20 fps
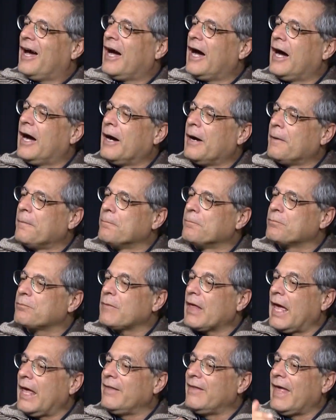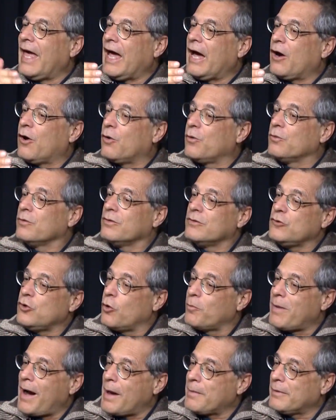And now the
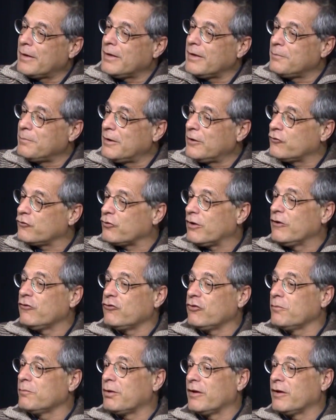Obama administration,